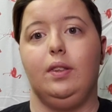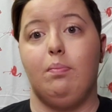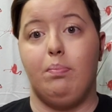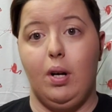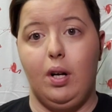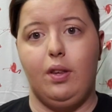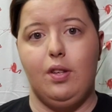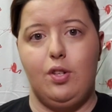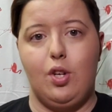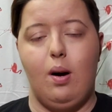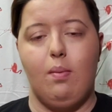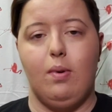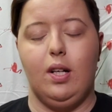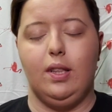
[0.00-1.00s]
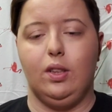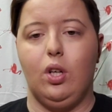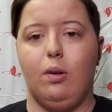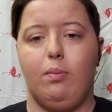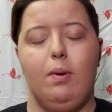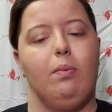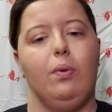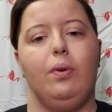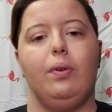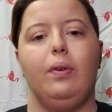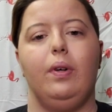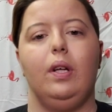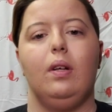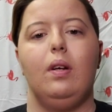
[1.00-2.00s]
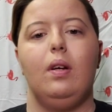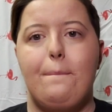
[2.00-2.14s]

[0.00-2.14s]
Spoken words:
debunk the drama and talk people through it.